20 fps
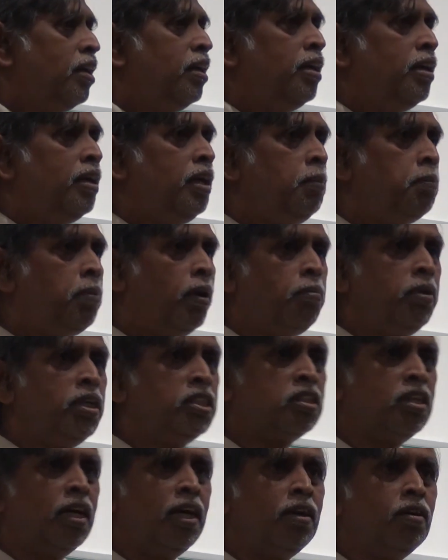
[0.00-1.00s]
He
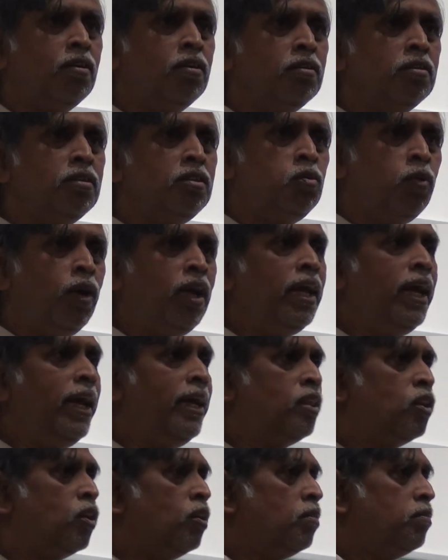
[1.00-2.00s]
published that on
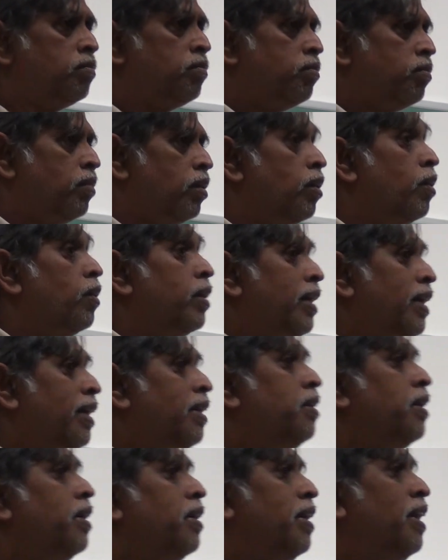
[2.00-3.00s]
28th or
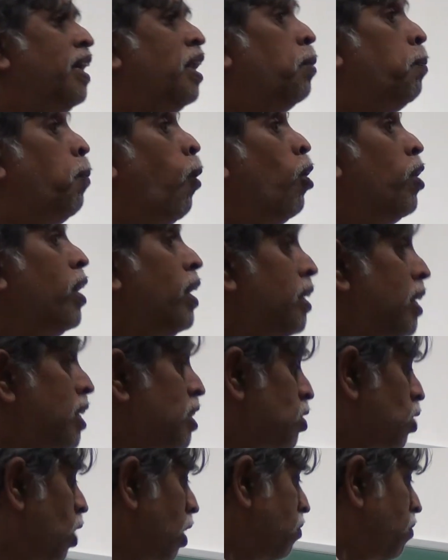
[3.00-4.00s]
he reported
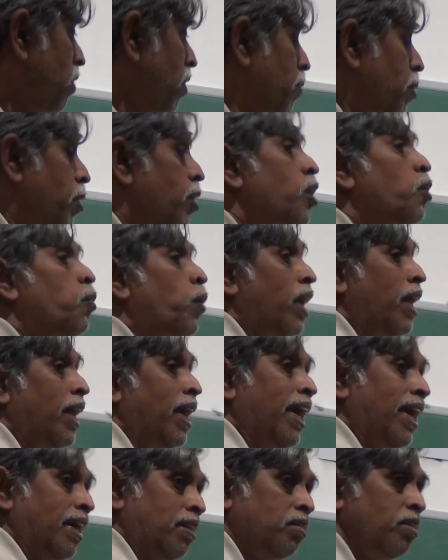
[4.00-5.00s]
this on February
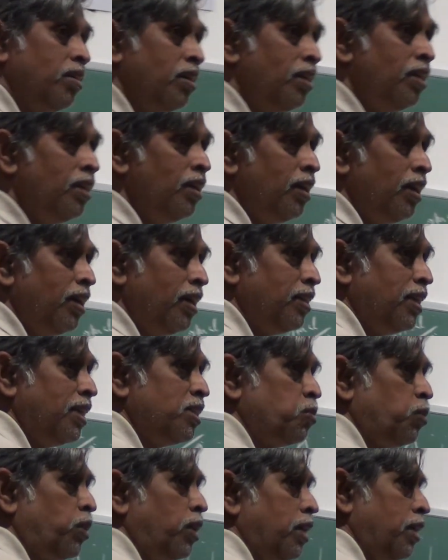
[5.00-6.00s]
28th, and
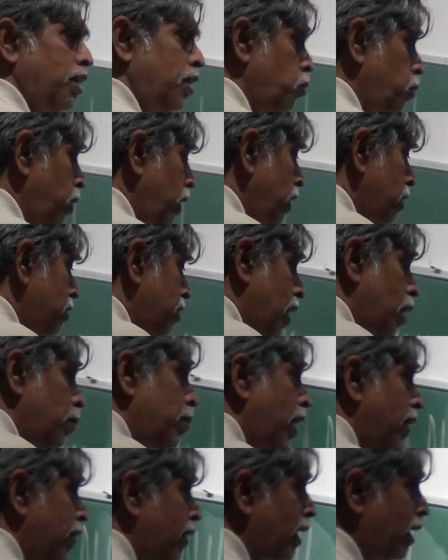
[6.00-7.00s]
that's what we
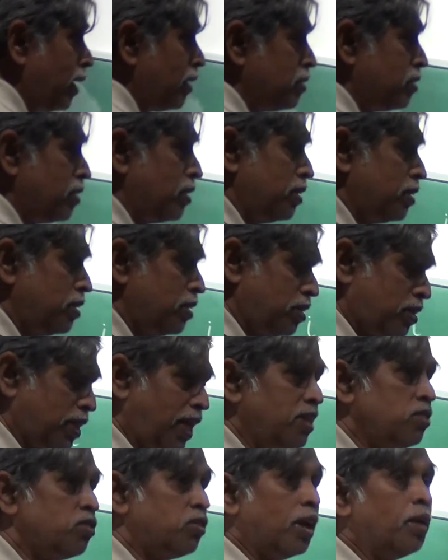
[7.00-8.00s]
celebrate that as
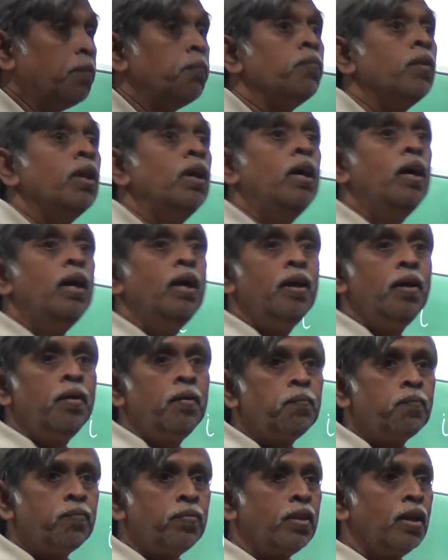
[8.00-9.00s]
science.
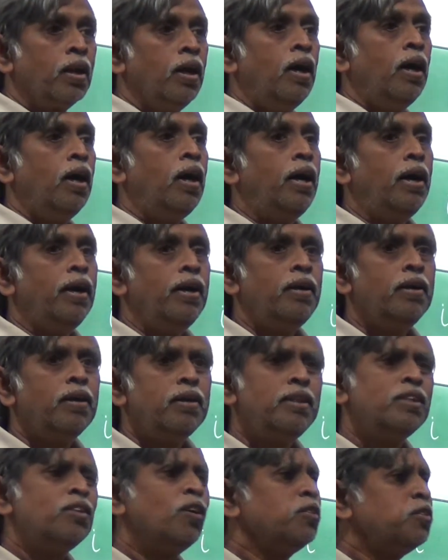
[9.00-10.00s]
And
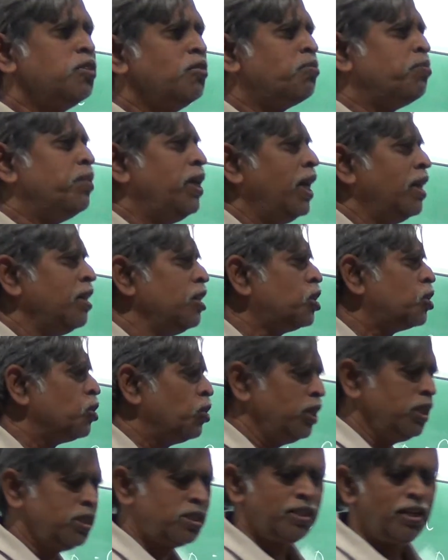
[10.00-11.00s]
there's also many other
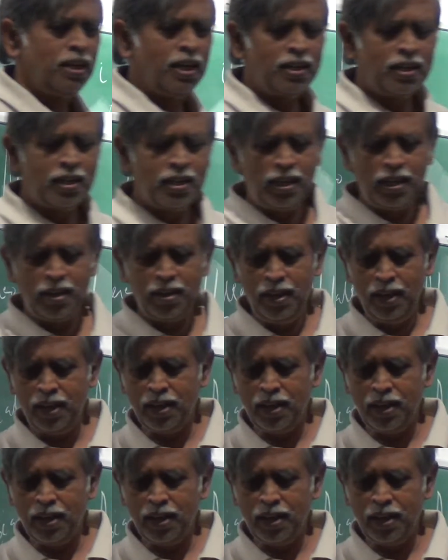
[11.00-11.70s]
stories that I really